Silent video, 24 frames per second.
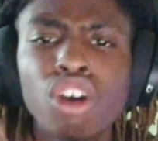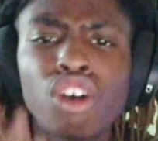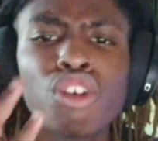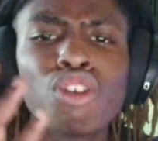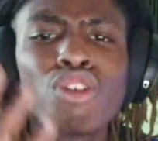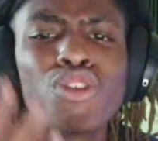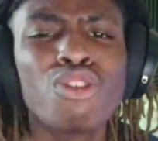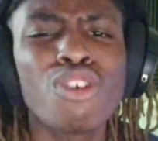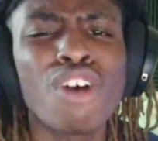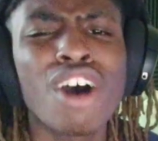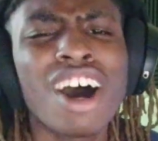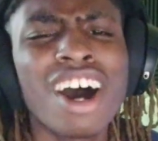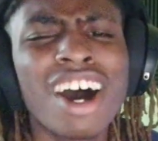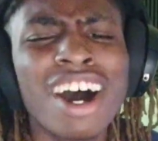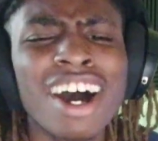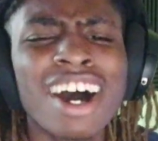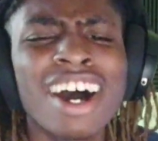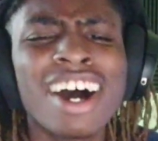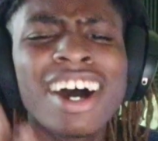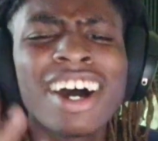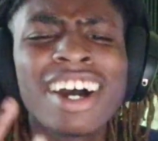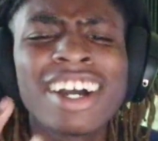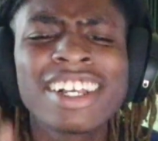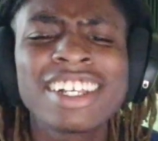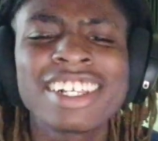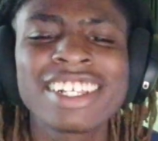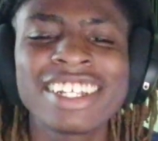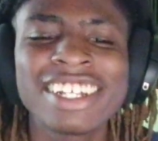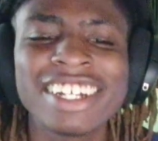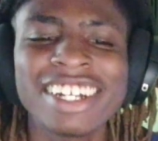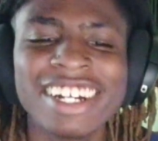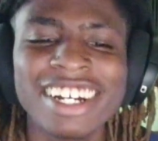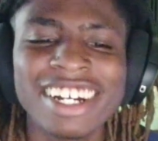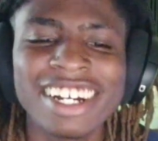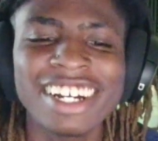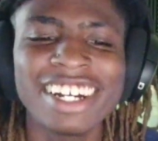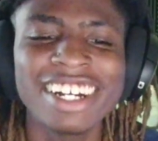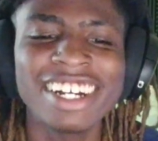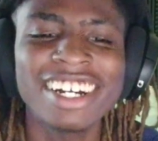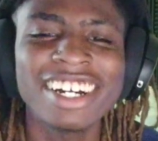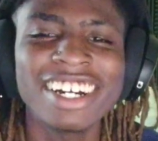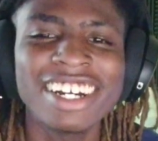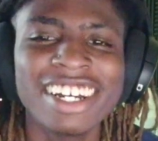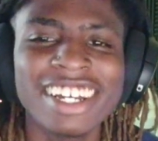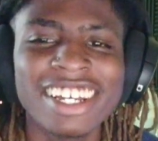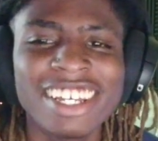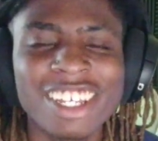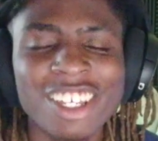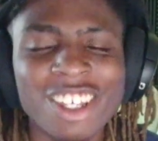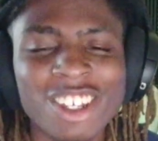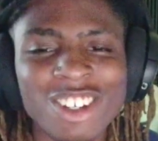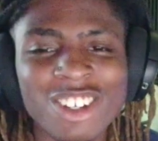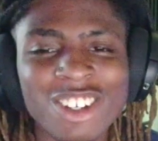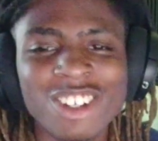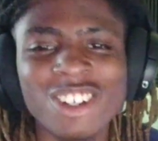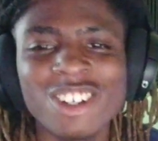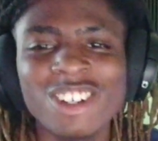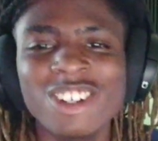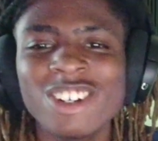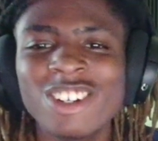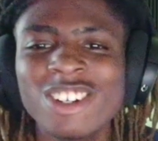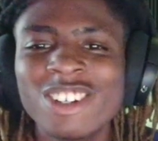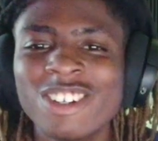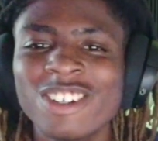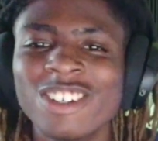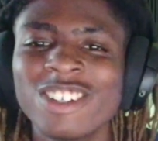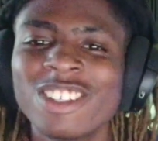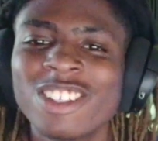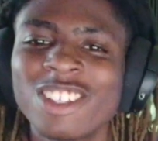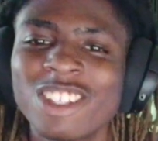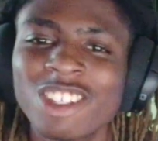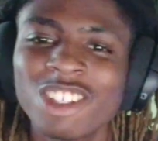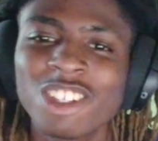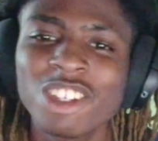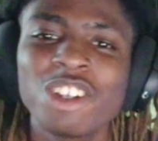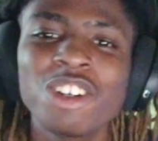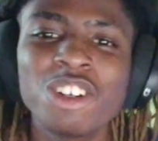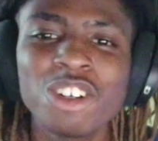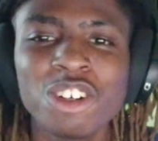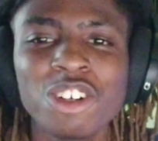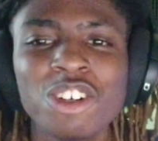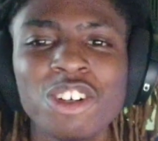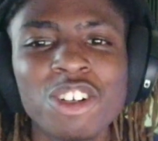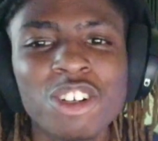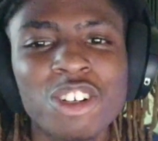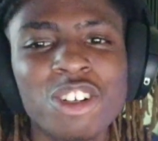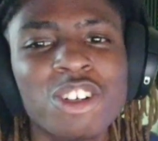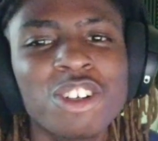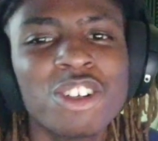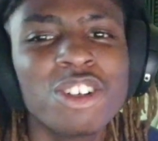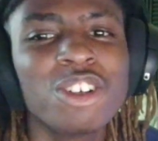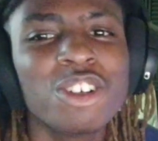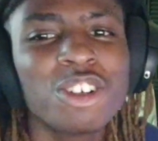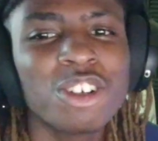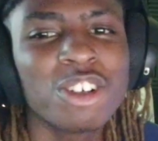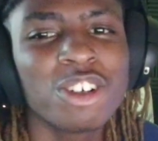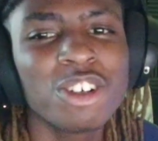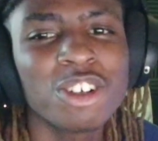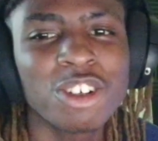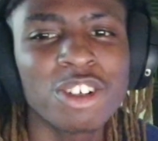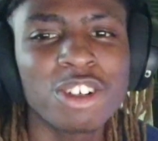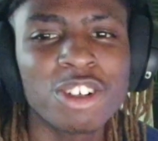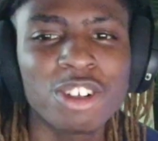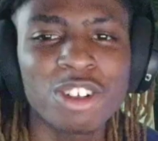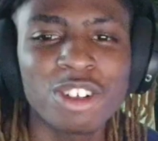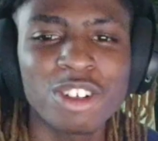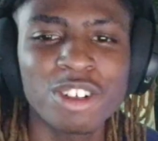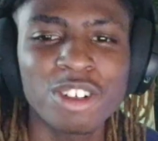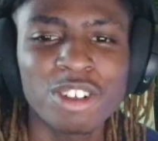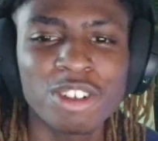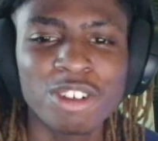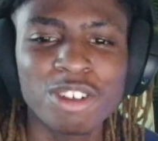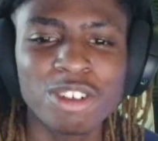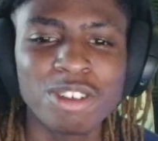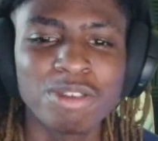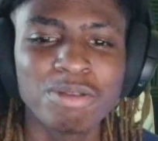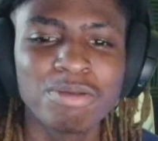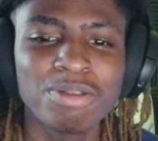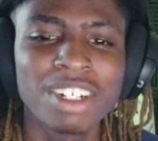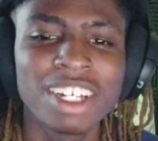What's good, YouTube?